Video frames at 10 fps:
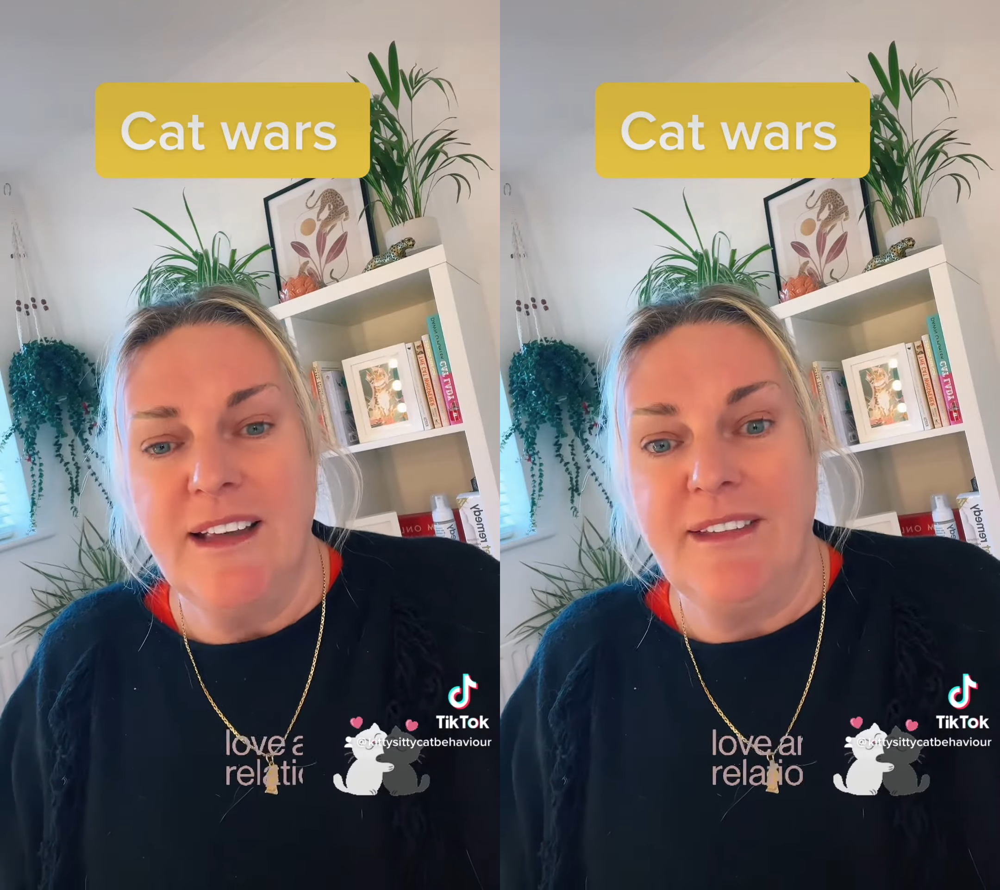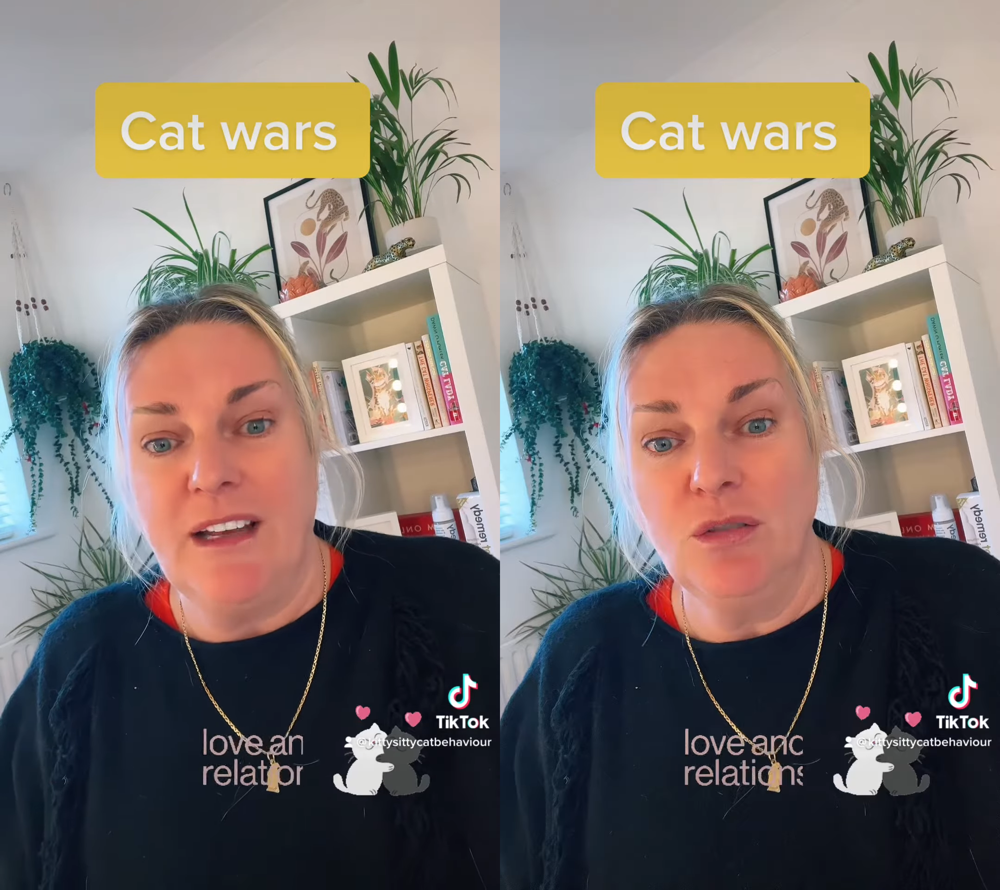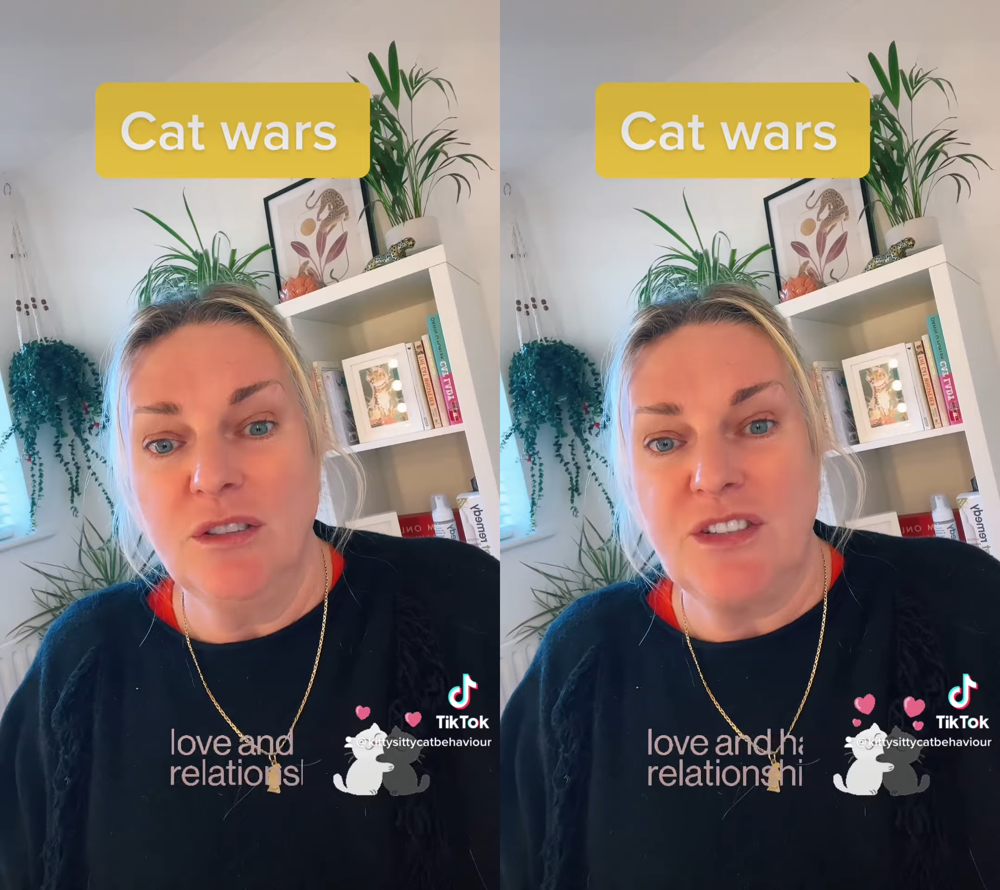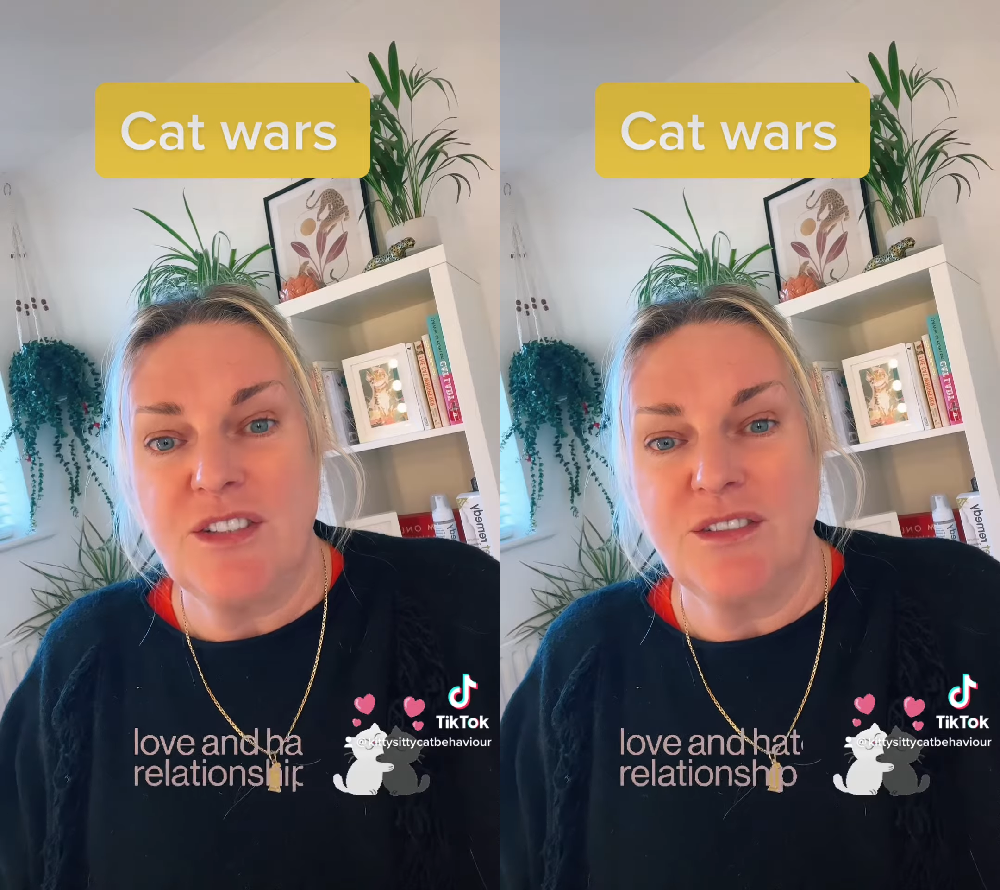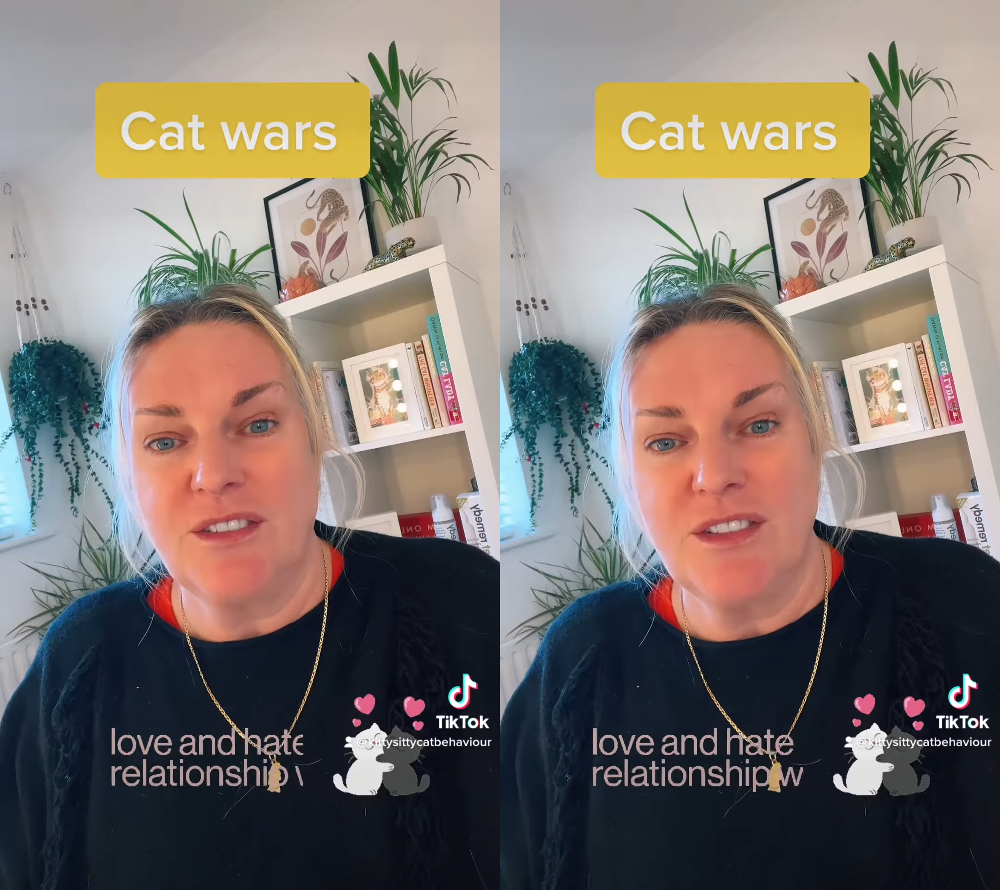then all of a
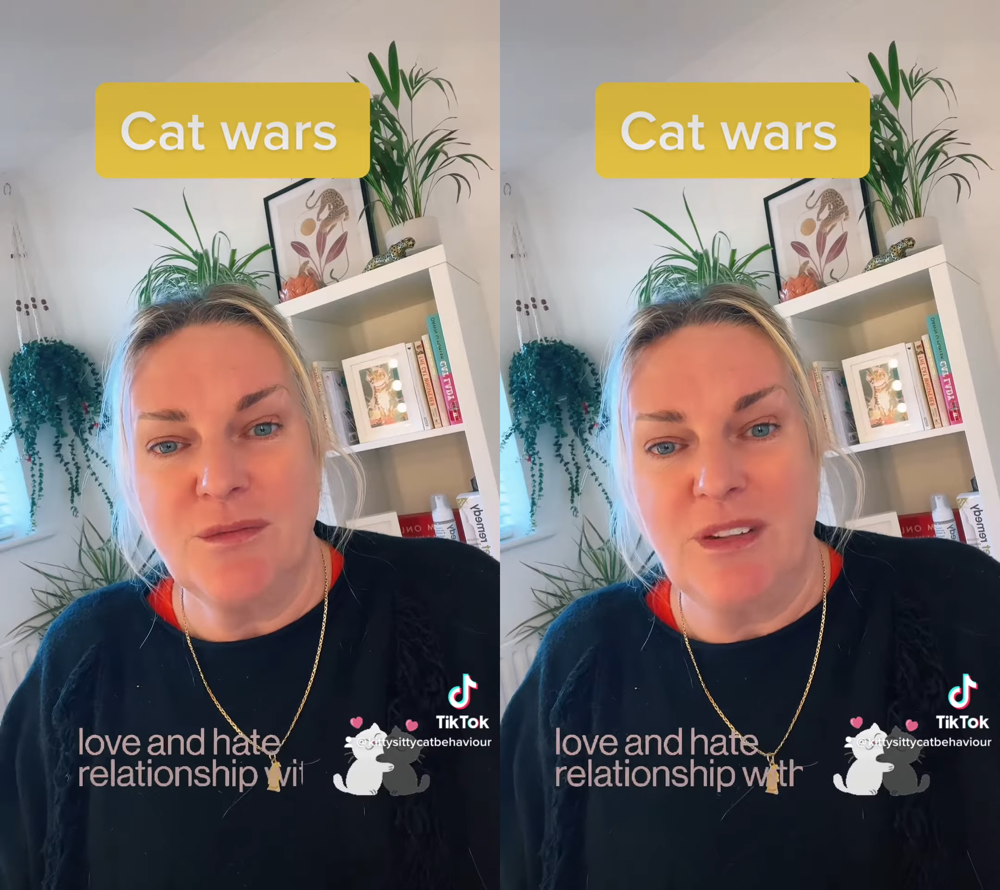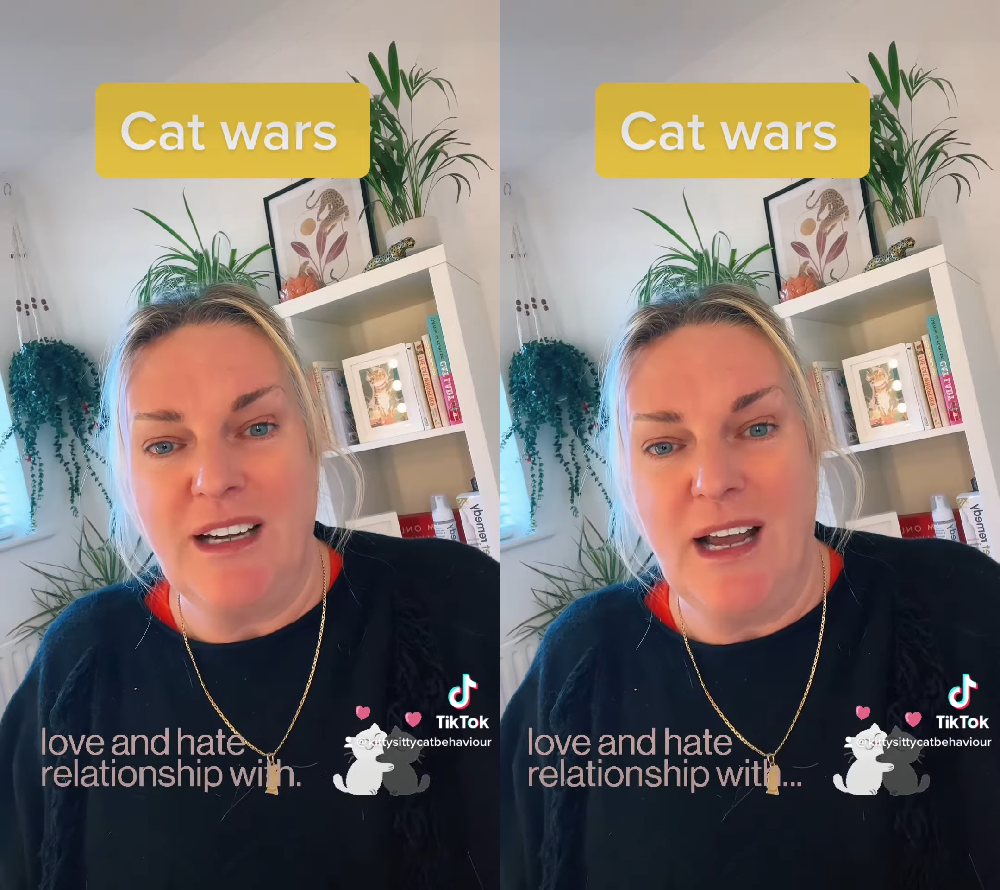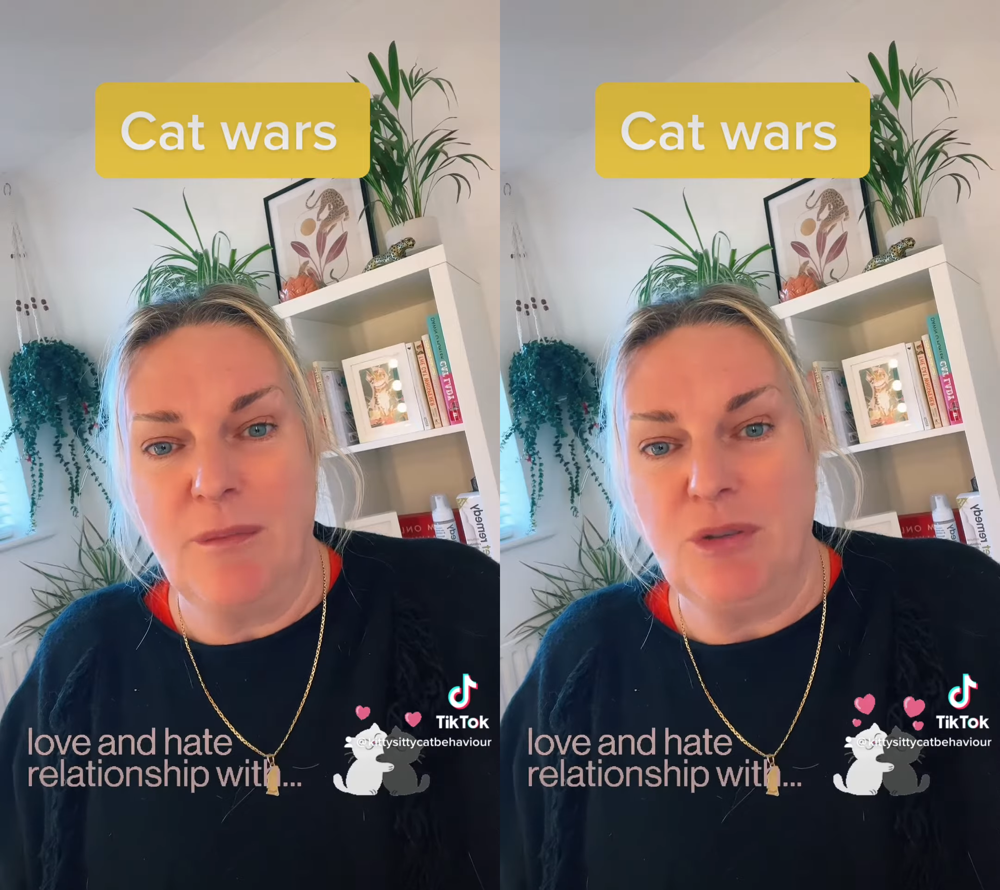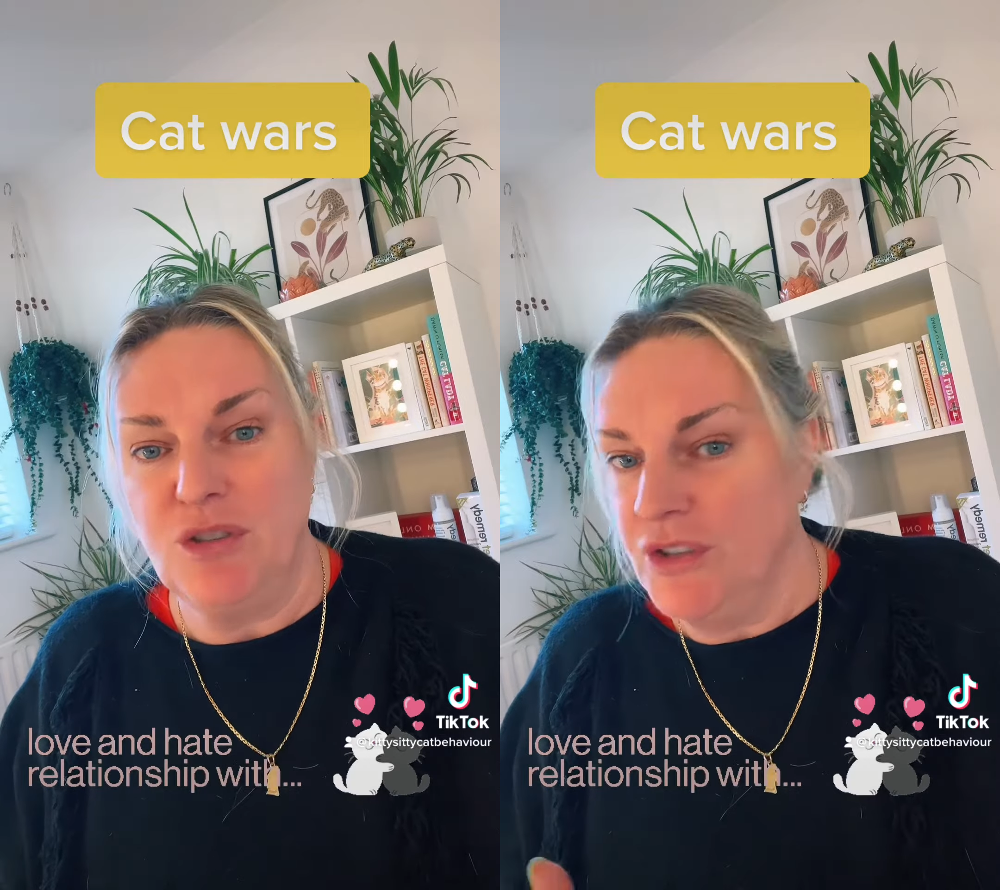sudden something happens,